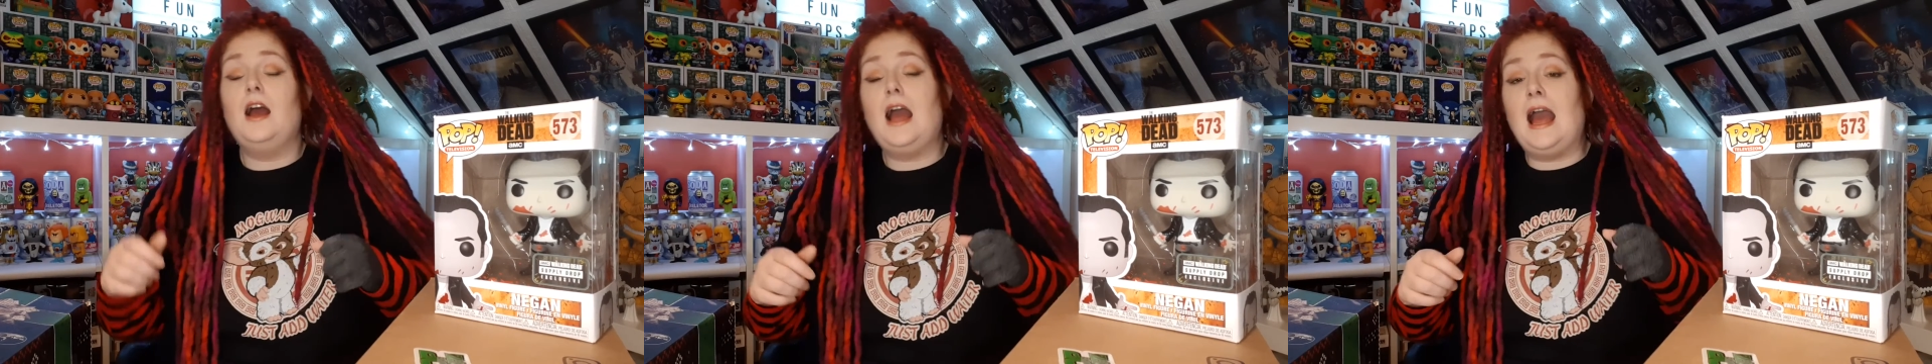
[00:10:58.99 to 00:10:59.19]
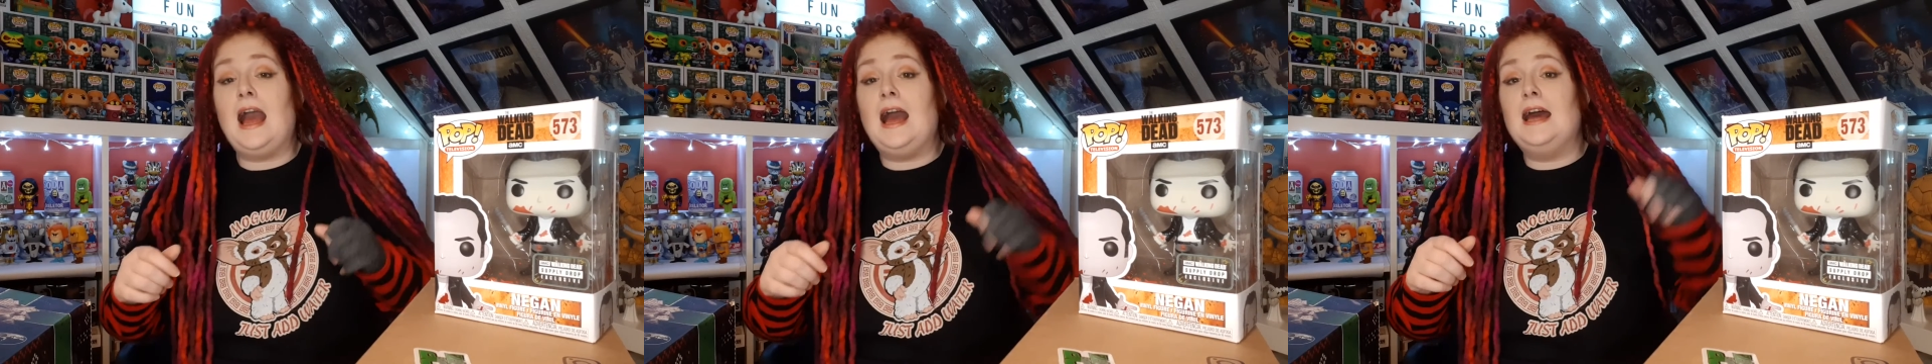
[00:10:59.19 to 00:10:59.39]

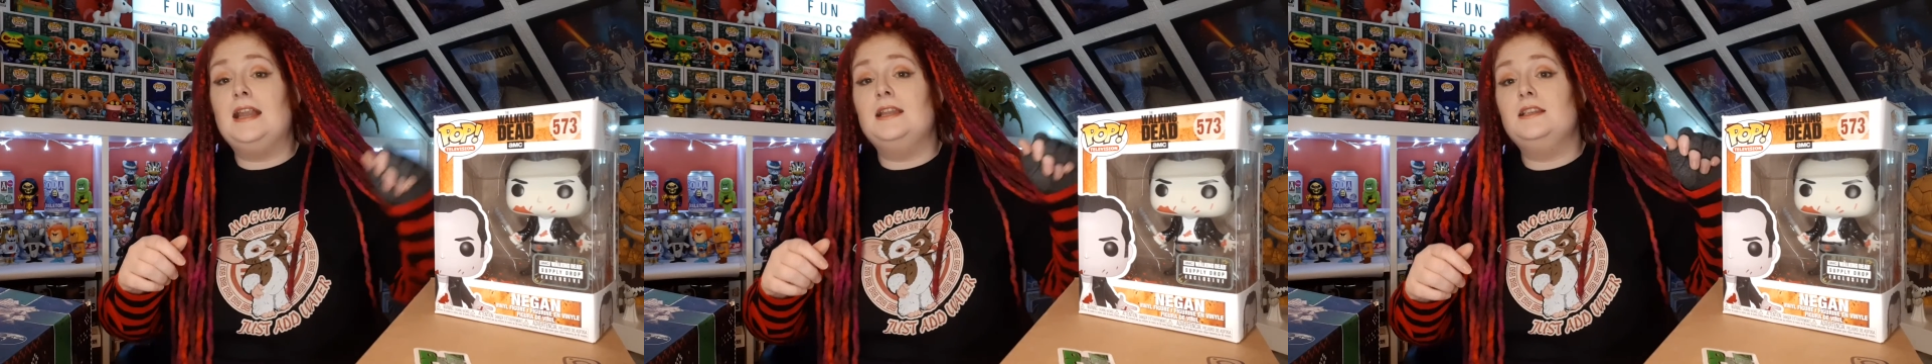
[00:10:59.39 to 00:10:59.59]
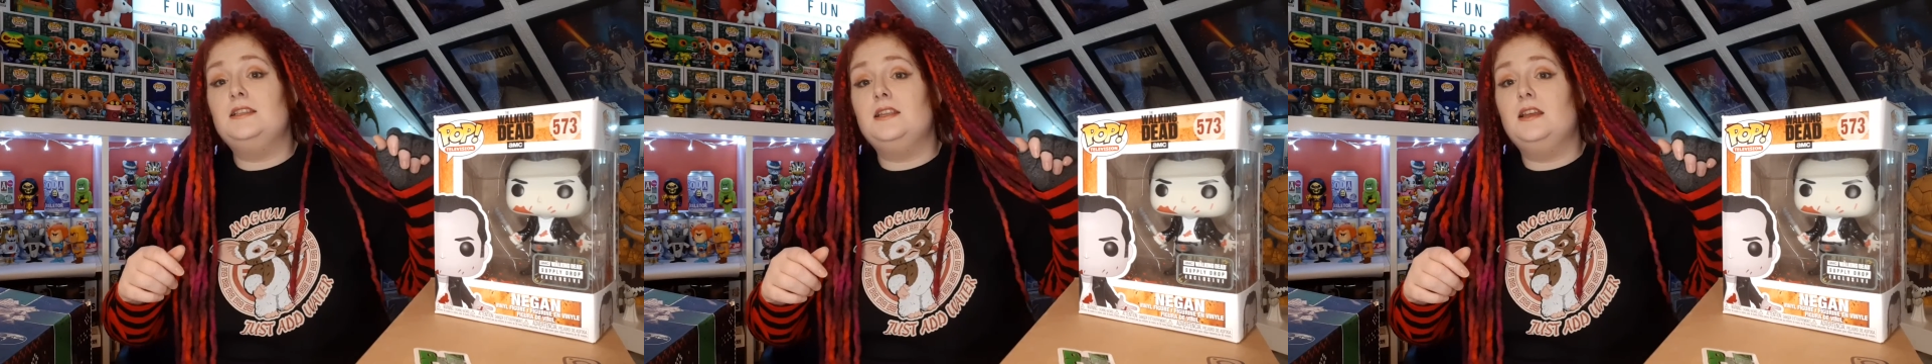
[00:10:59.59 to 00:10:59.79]

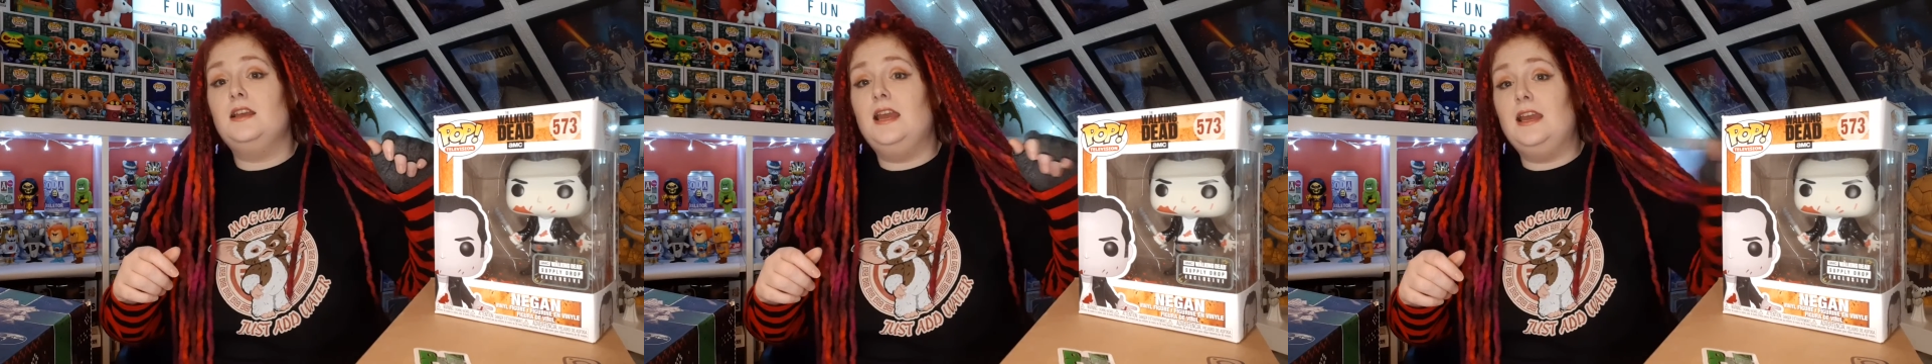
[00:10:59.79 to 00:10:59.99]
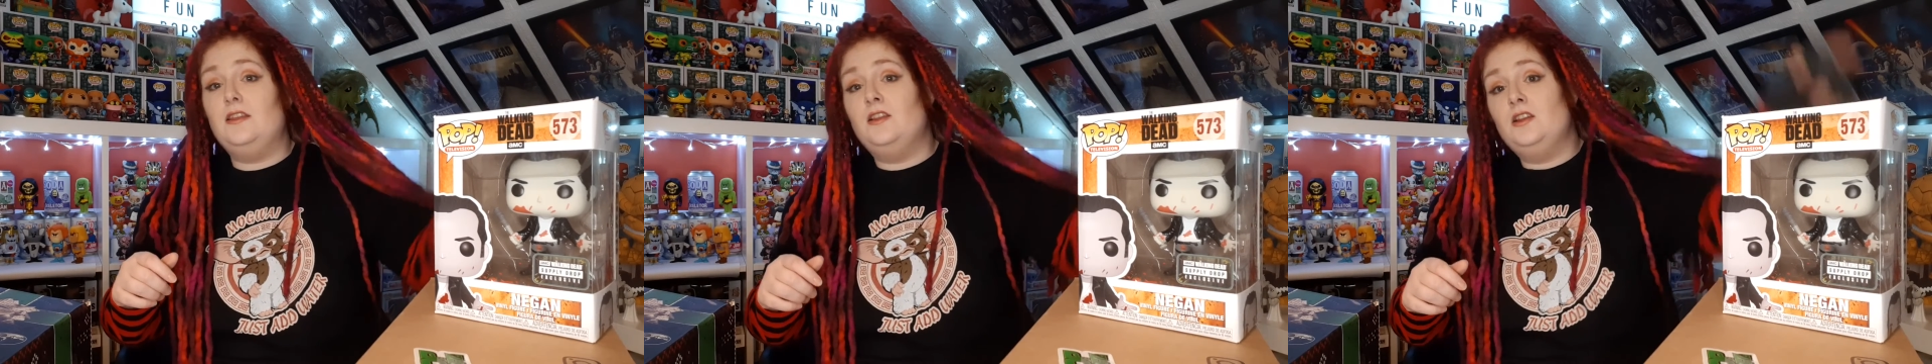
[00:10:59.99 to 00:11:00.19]
and
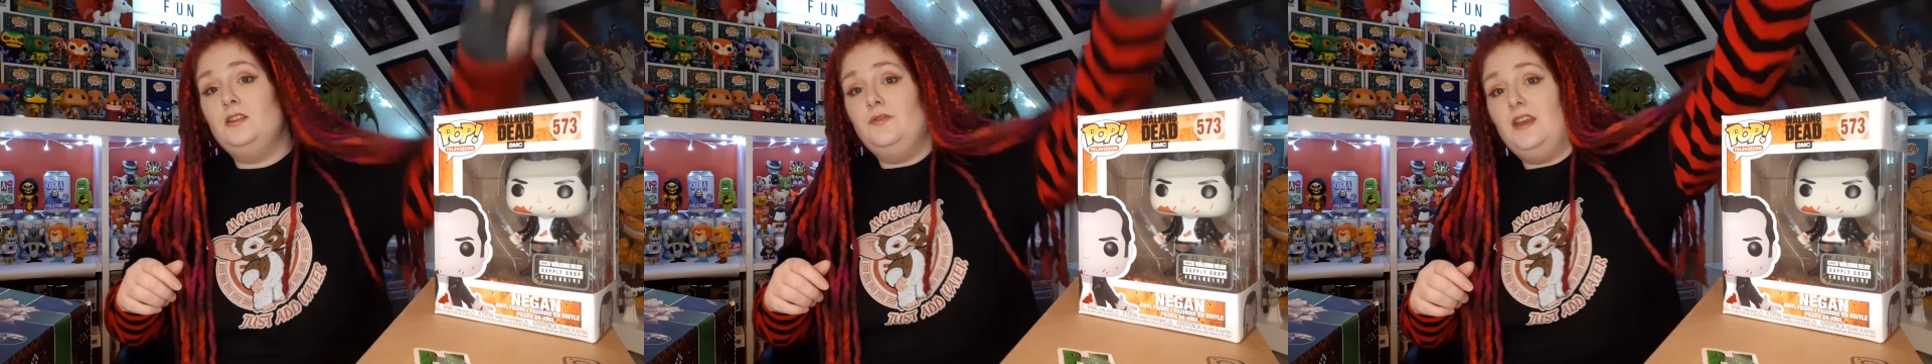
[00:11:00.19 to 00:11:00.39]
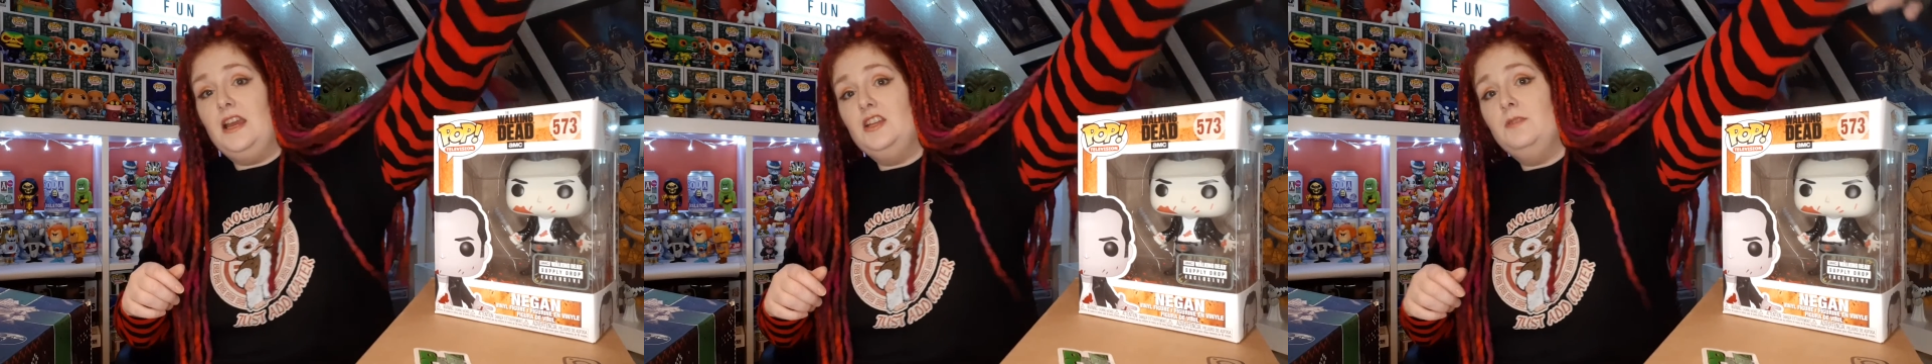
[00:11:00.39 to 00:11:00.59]
hit the
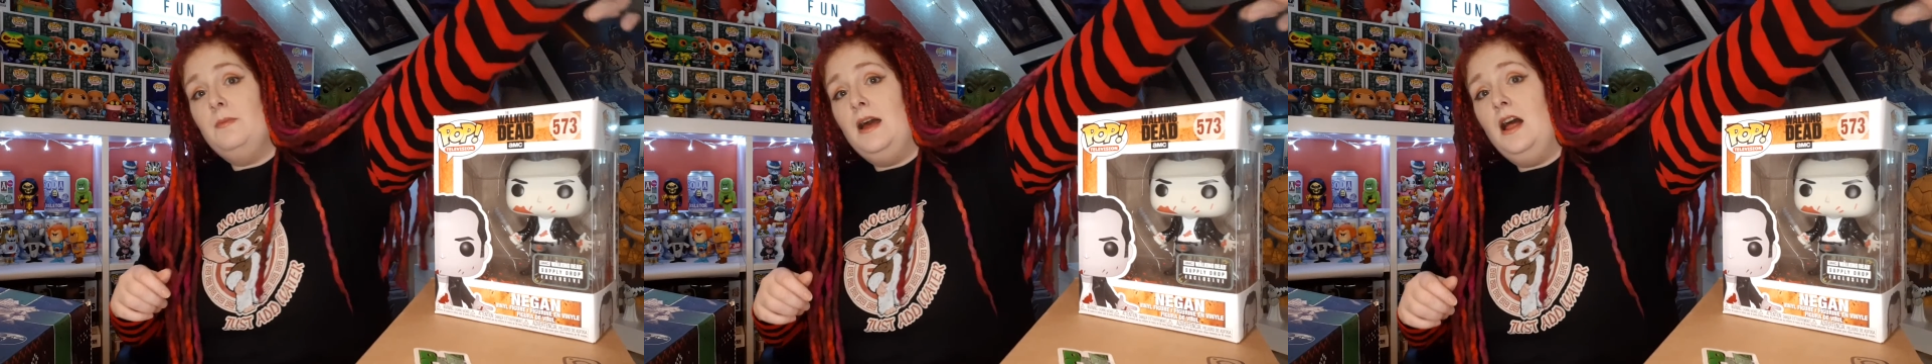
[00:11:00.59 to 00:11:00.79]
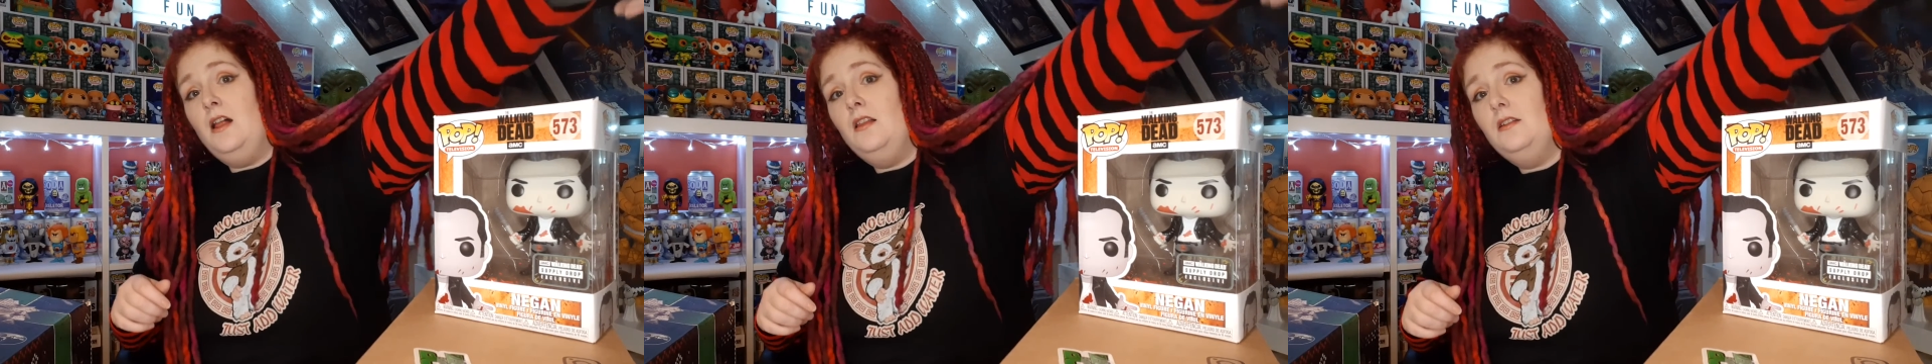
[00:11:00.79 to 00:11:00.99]
notification
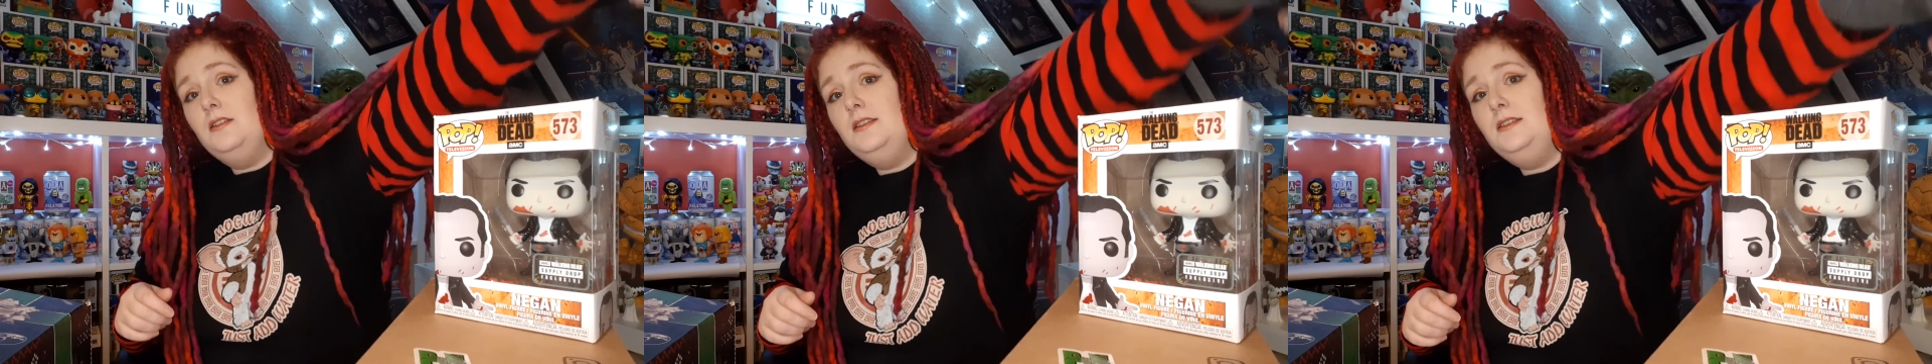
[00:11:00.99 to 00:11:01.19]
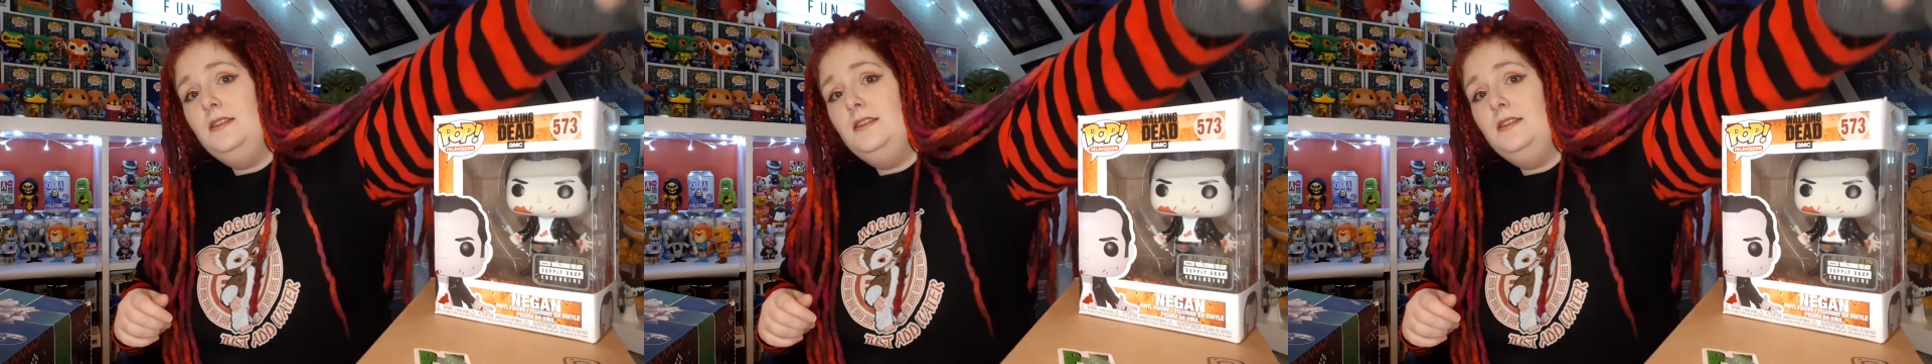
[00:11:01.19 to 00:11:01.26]
bell